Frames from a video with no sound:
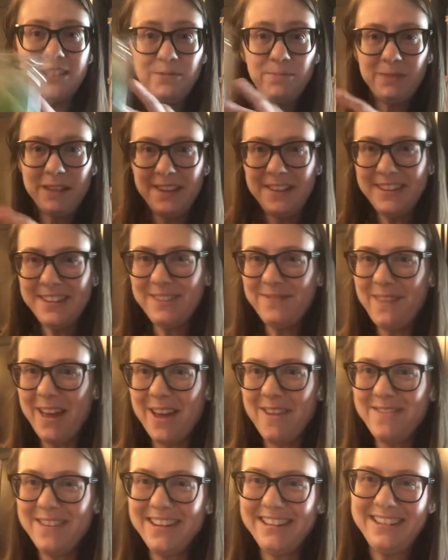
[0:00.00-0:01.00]
blend this
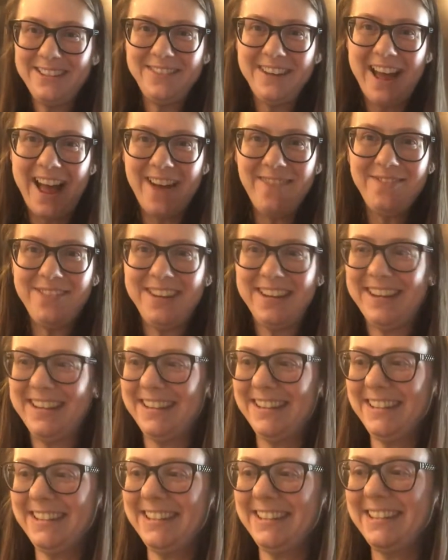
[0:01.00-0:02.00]
baby, see what
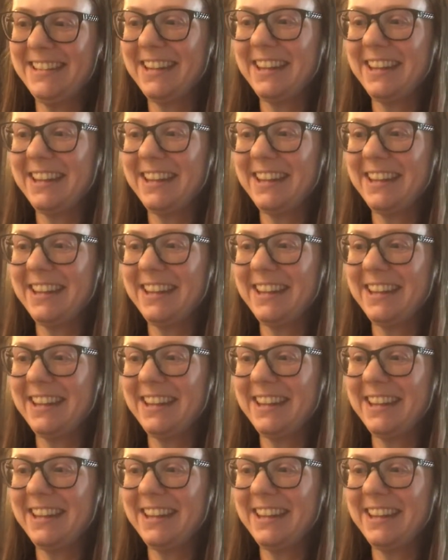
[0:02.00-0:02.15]
happens.